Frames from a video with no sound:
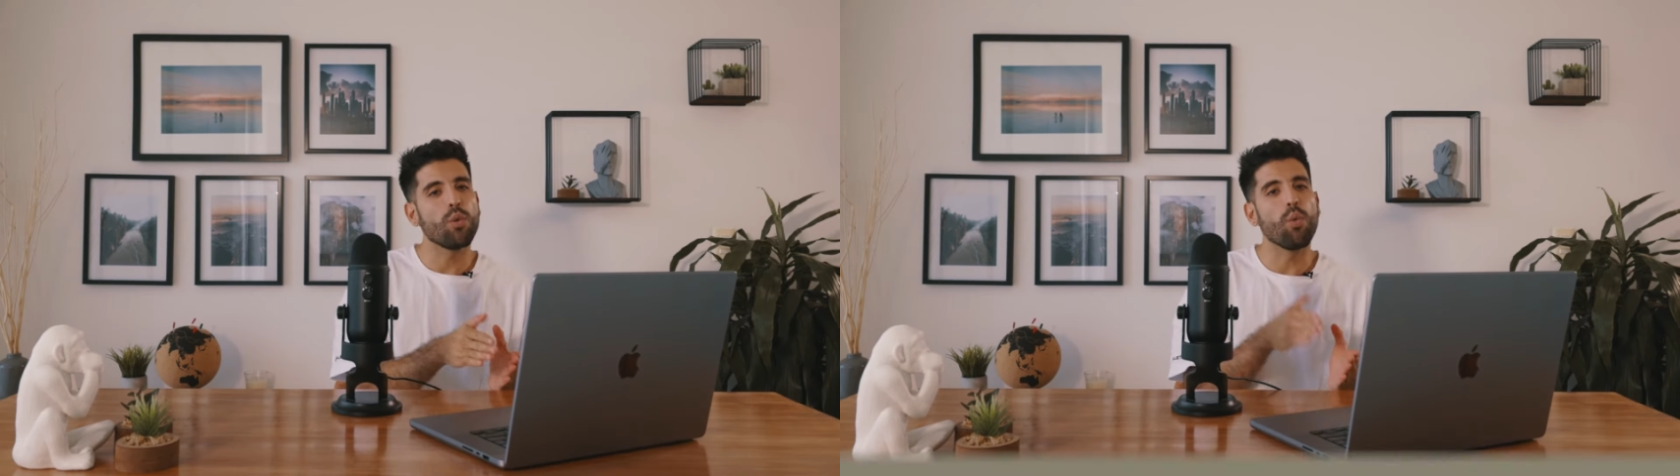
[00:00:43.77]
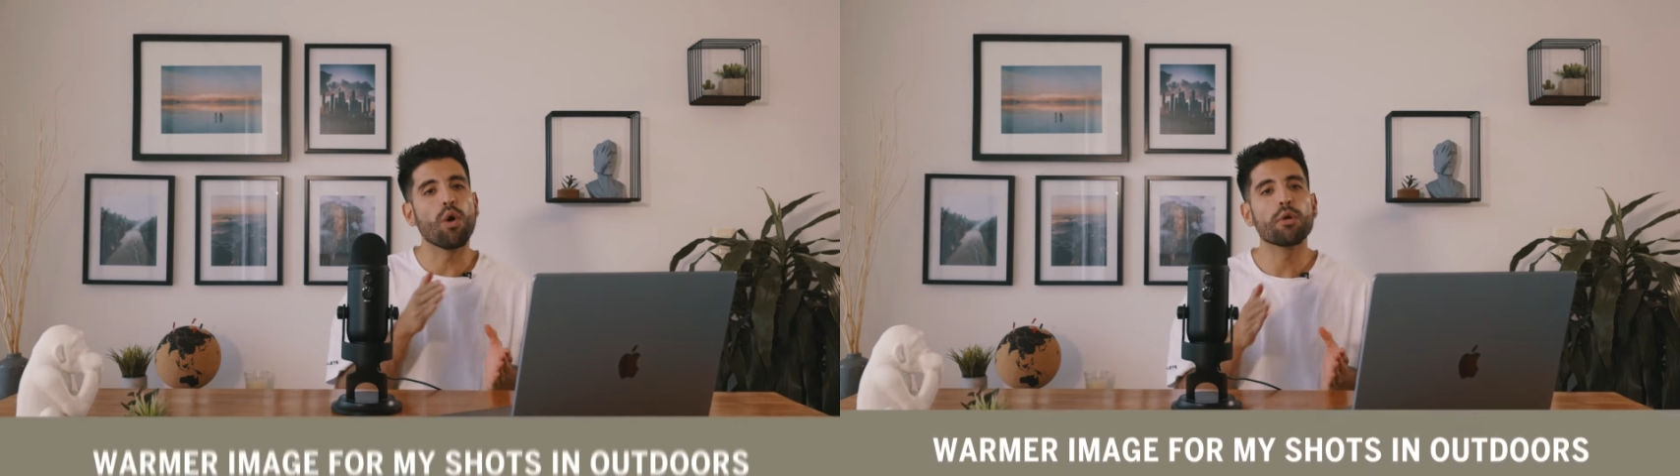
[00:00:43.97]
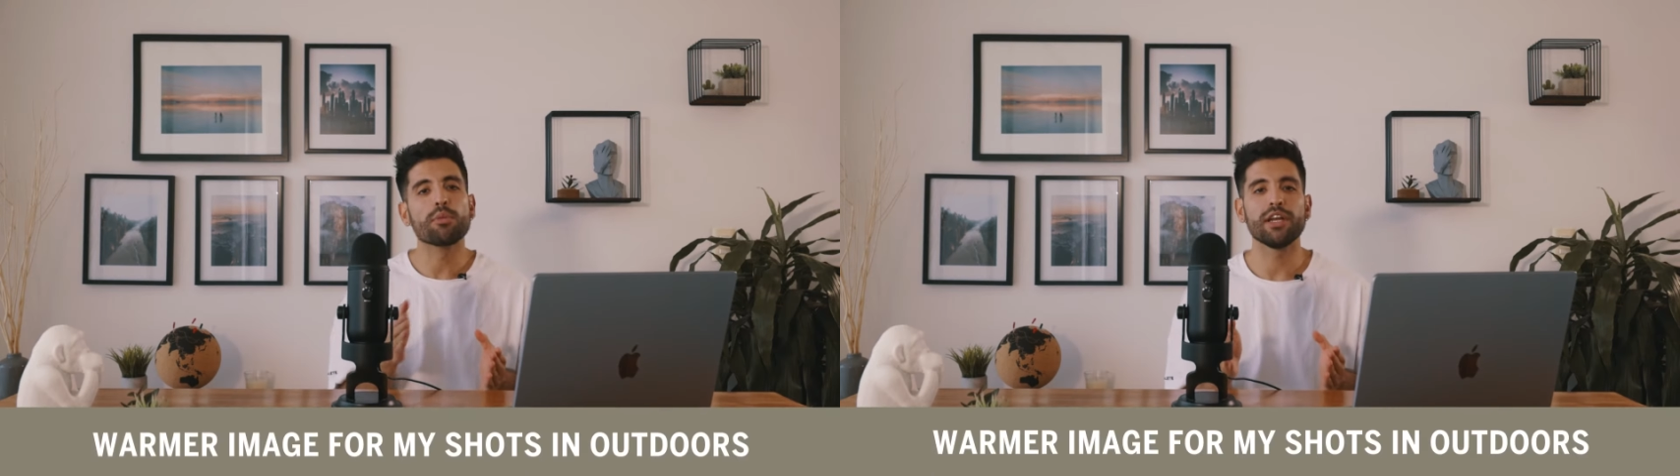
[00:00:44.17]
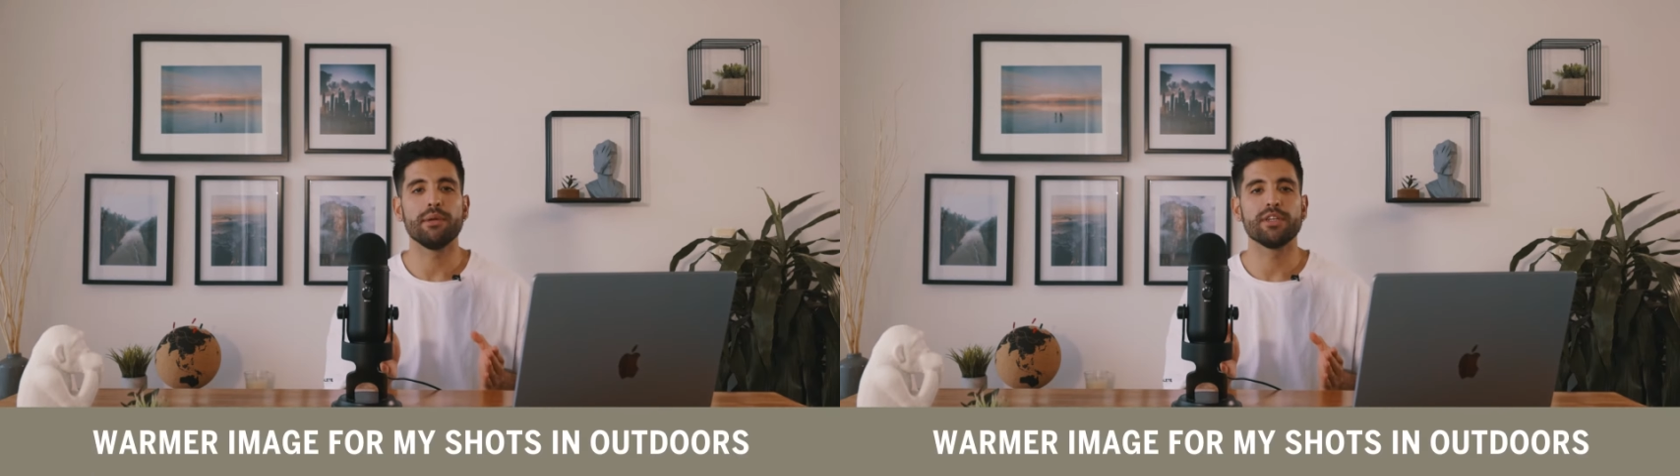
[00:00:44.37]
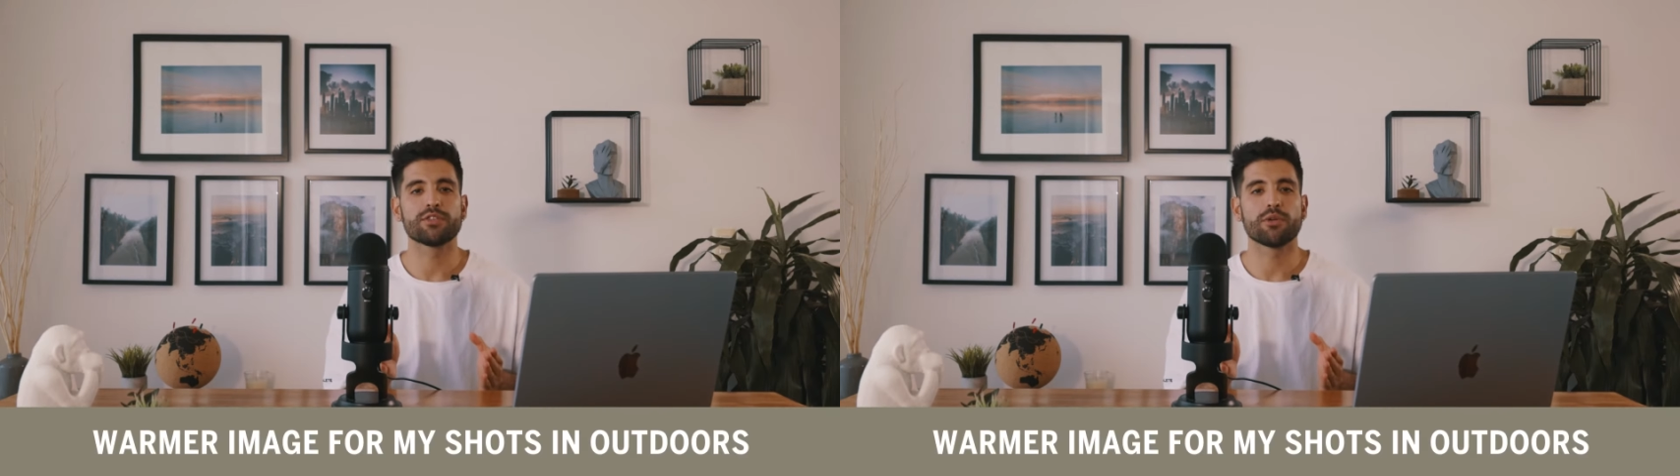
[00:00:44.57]
a warmer
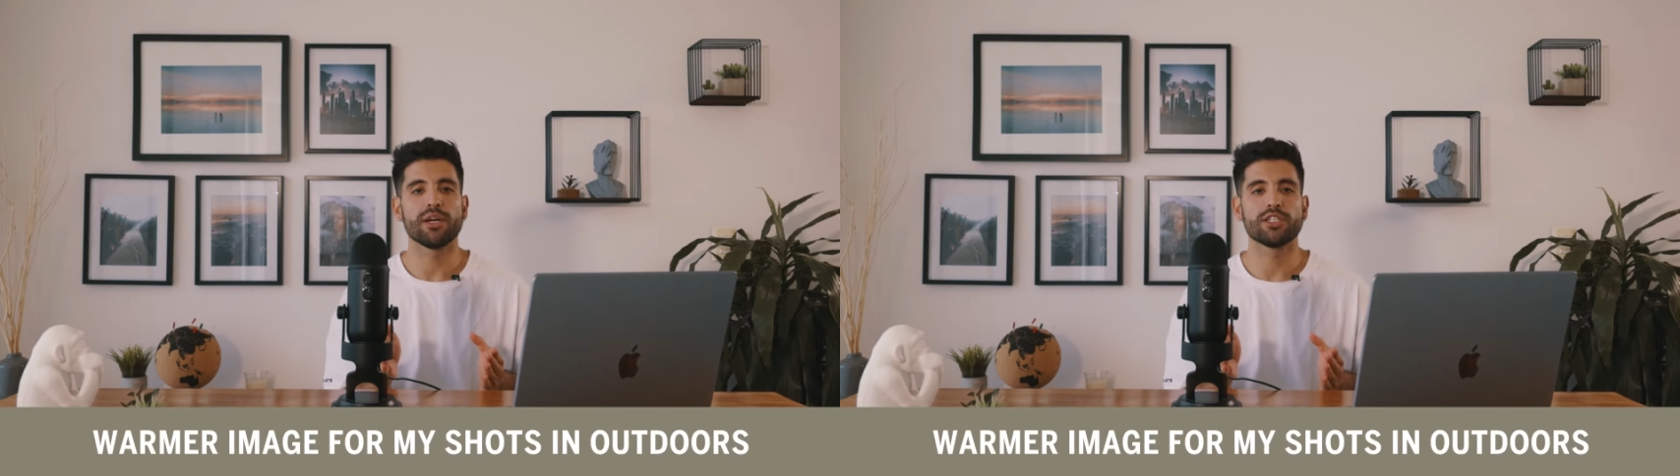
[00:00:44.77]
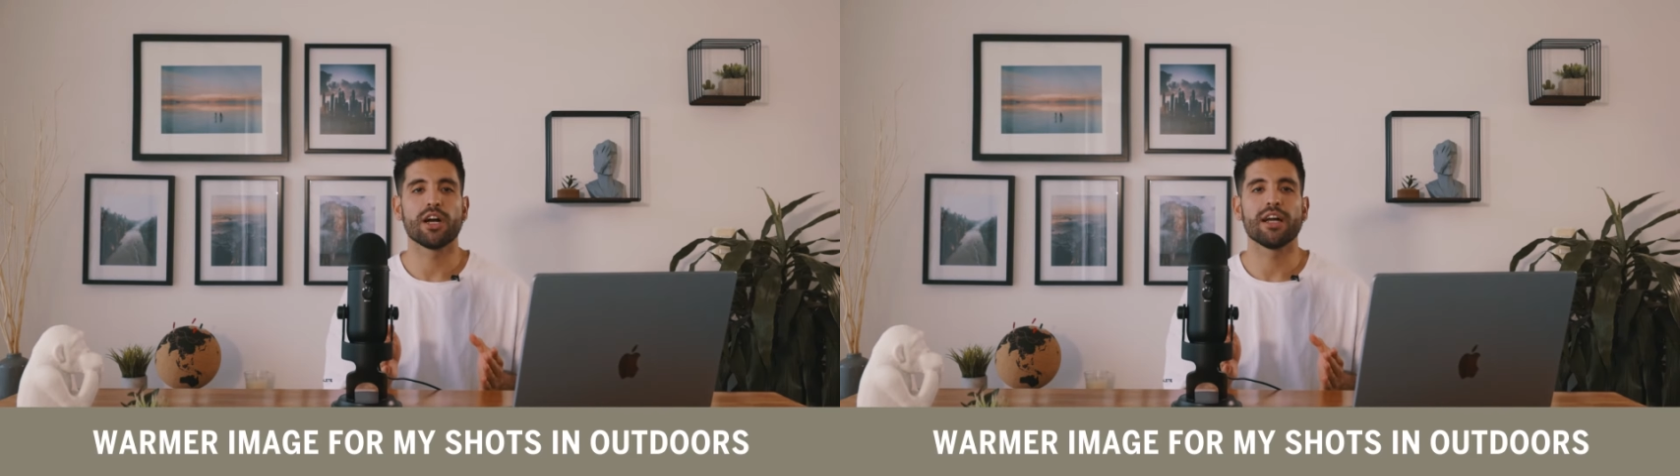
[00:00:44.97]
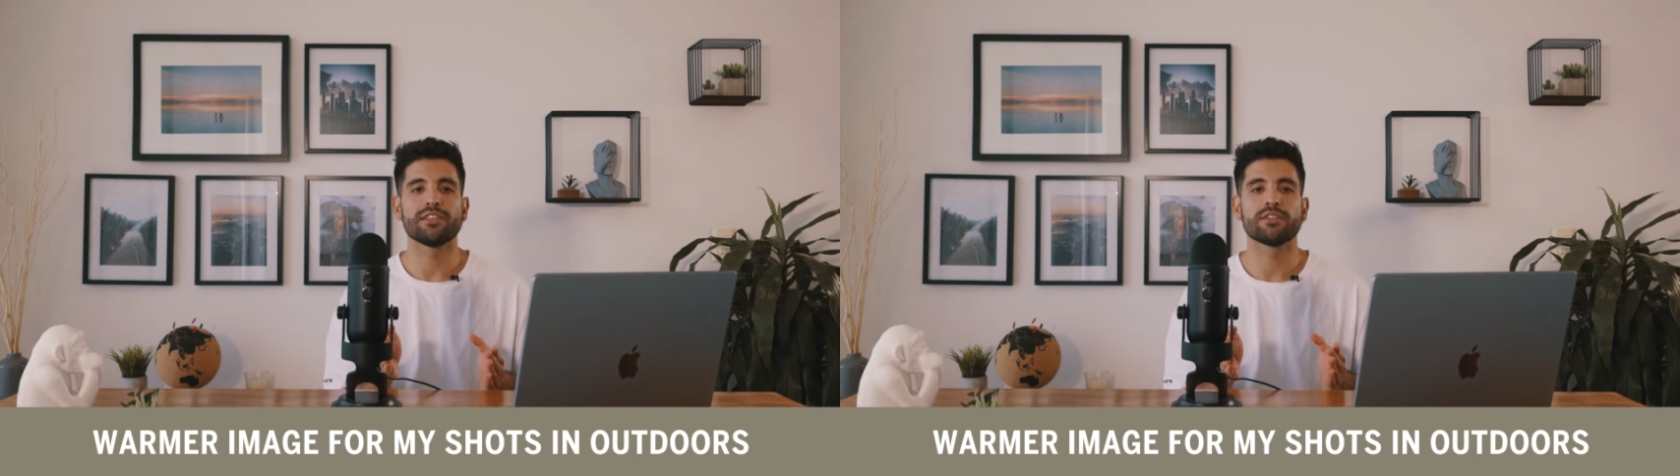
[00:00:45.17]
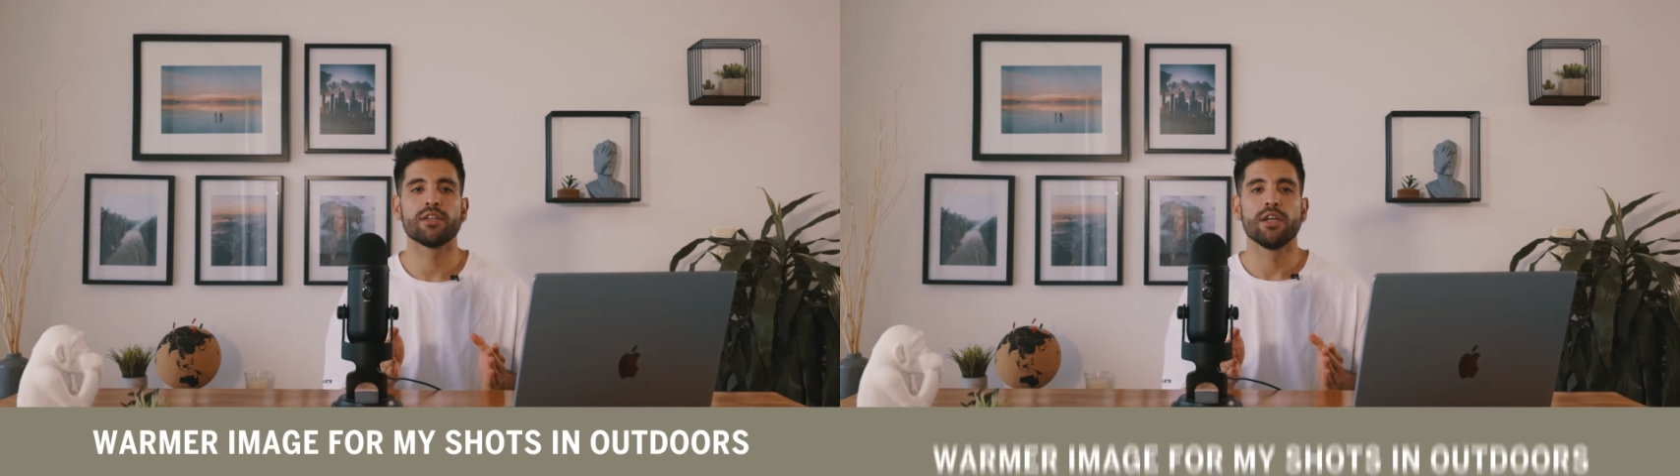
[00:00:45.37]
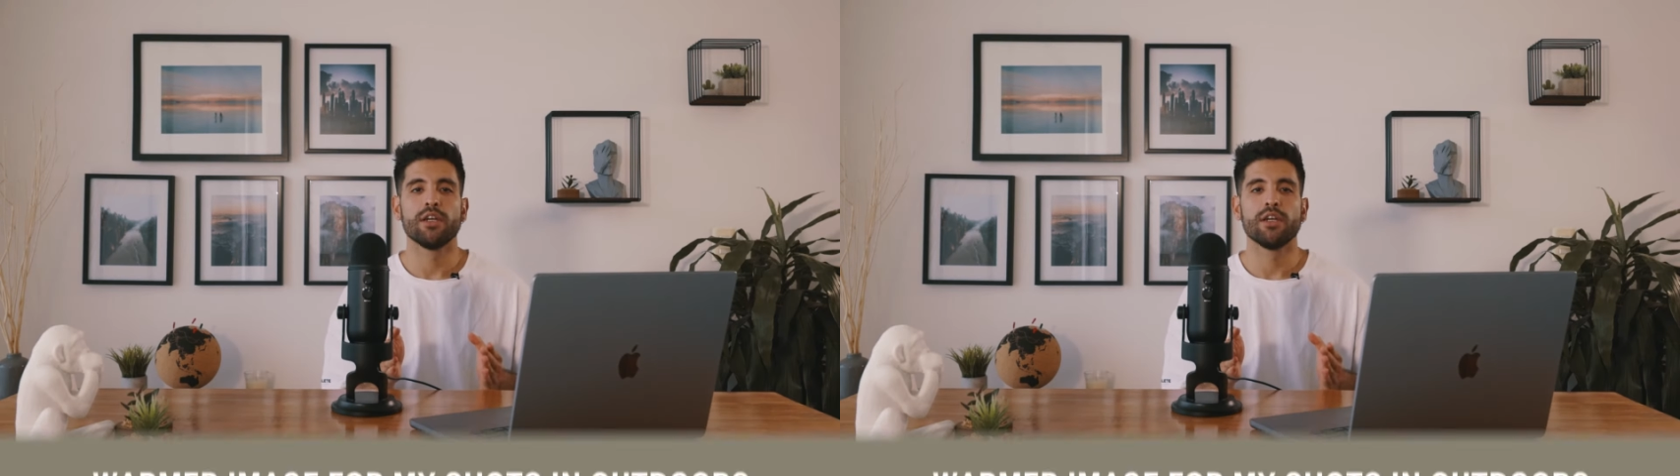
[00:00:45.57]
image for my shots,